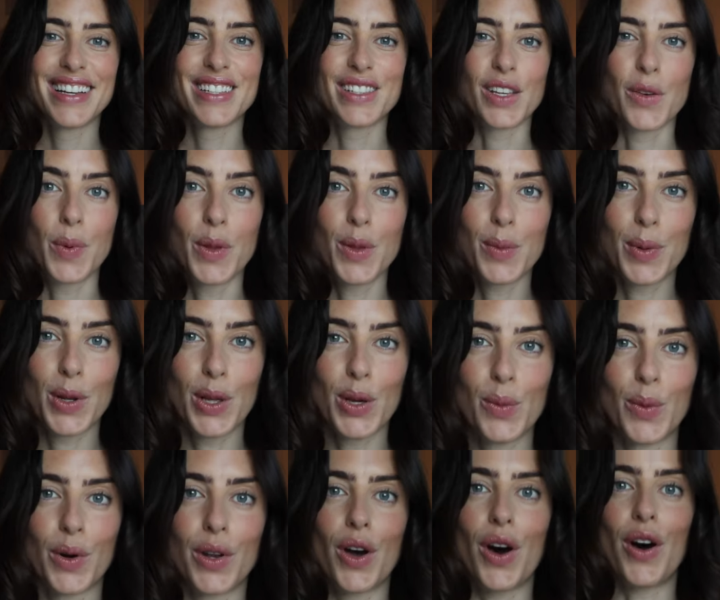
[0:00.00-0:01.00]
So I put the blue
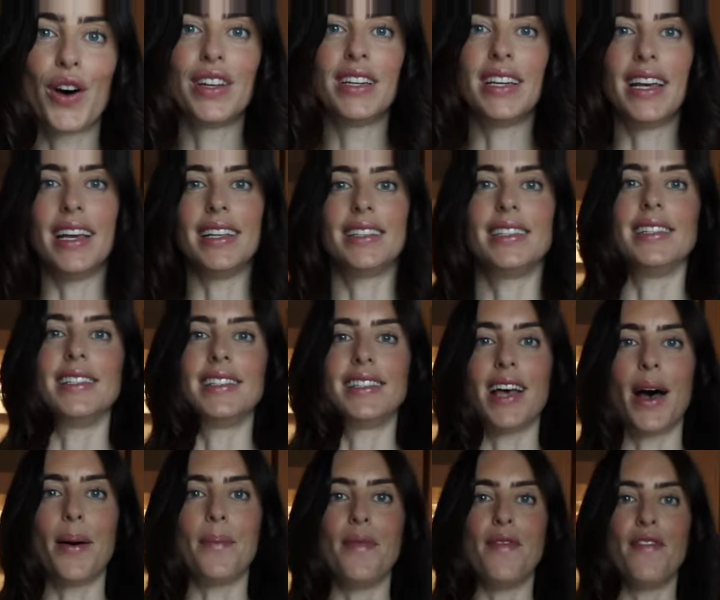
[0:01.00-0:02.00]
one on. It is
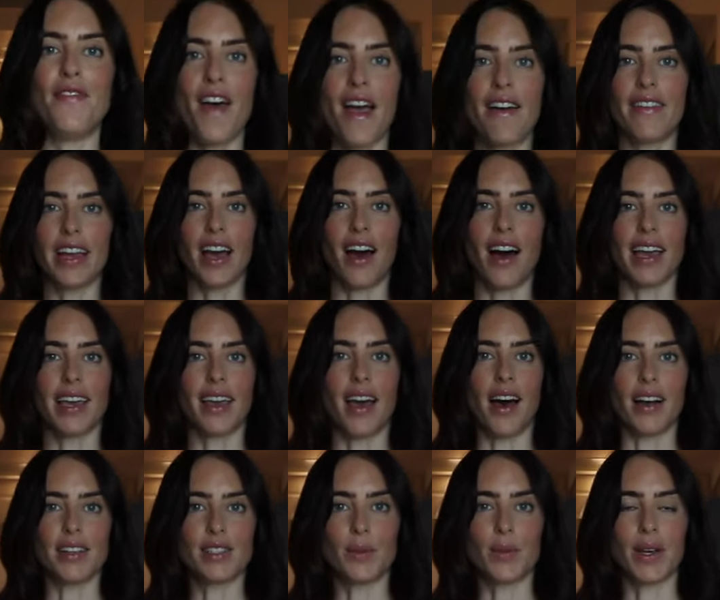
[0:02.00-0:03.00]
very high
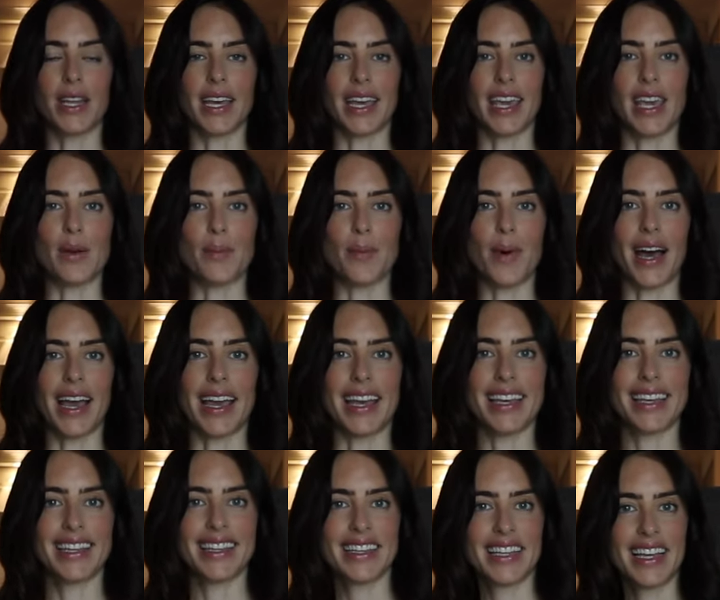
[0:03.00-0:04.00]
cut, so I'm going to keep my
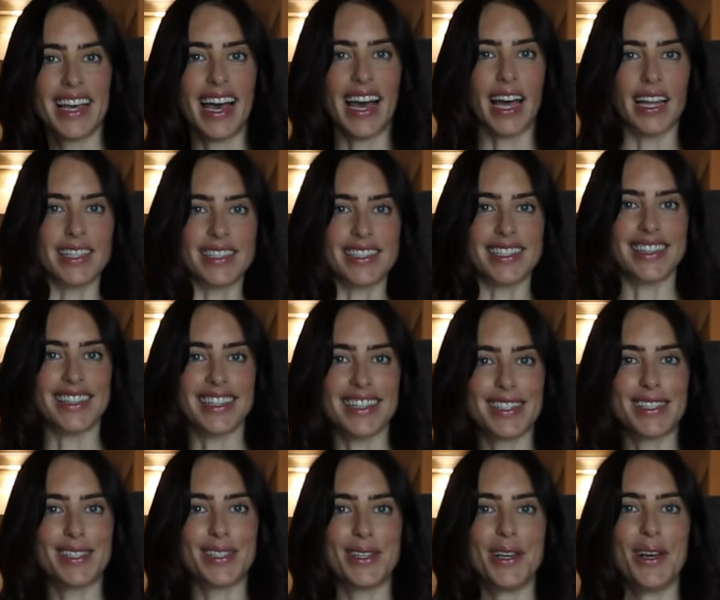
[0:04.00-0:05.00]
hands in
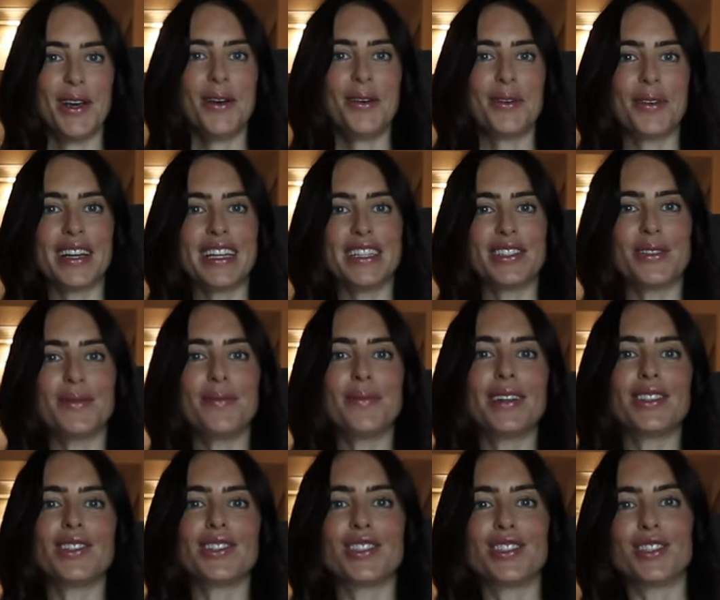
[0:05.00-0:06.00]
this region,
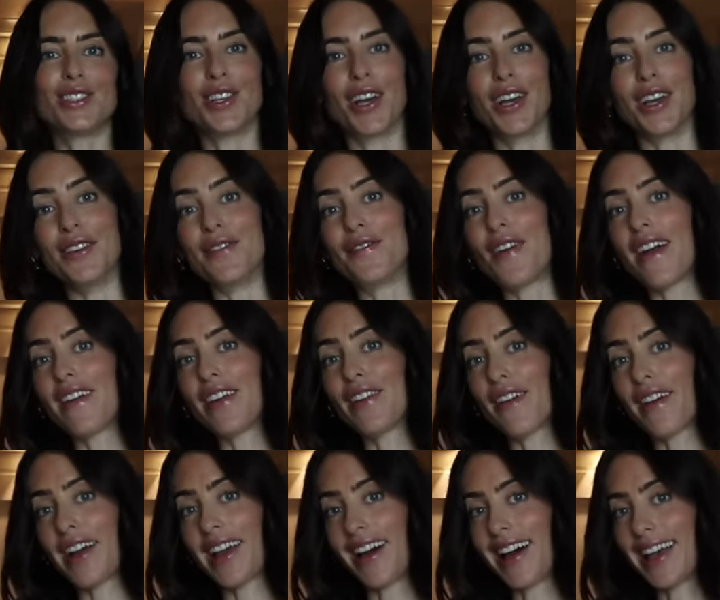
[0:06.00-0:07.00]
but just to show you, very,
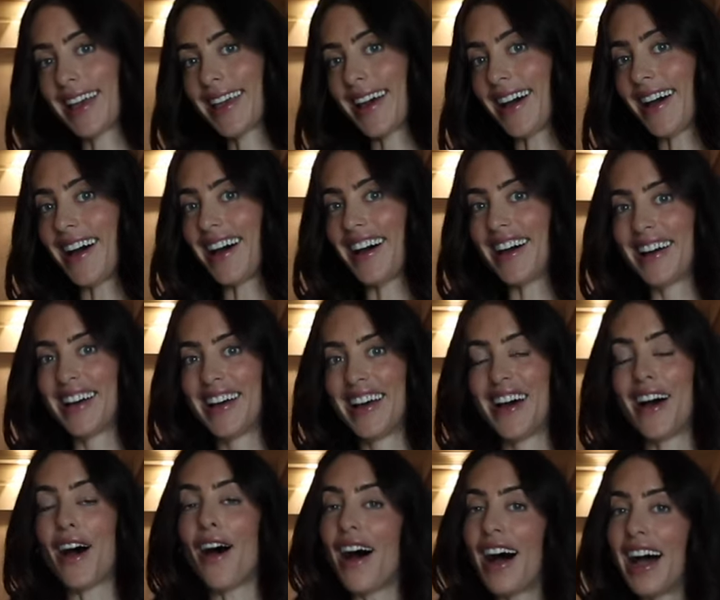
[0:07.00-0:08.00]
very high cut.
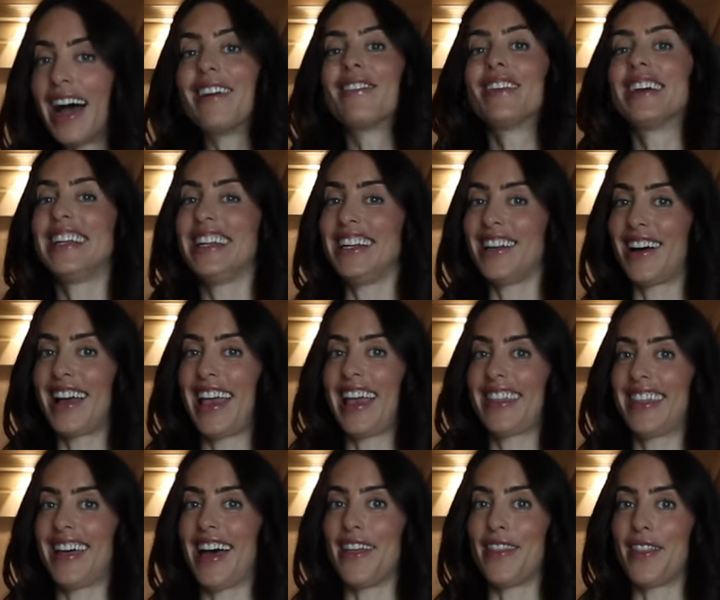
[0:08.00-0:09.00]
I really
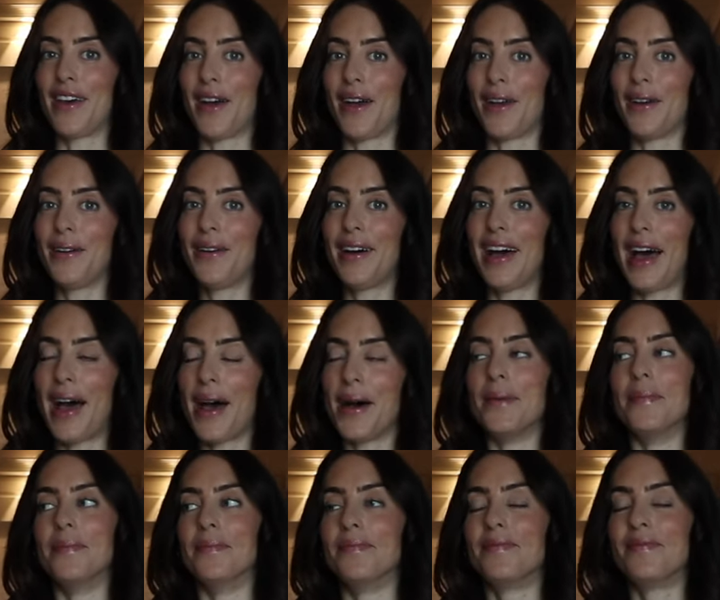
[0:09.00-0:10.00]
like that
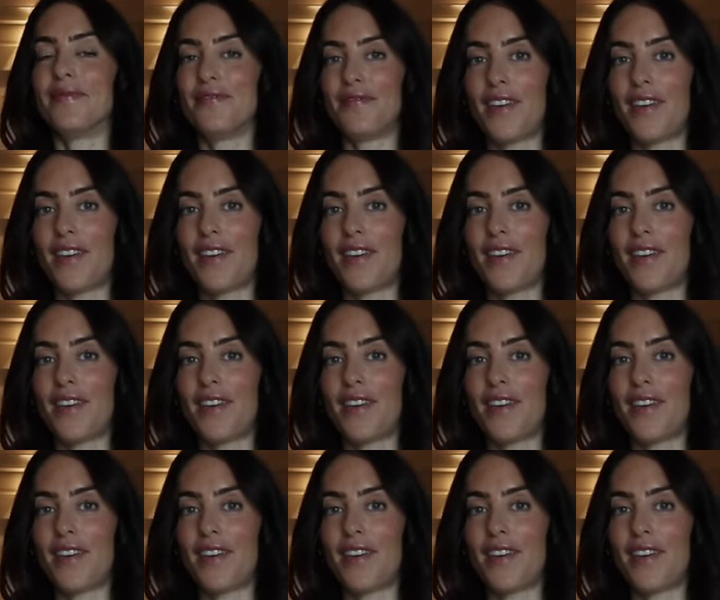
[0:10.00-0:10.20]
though.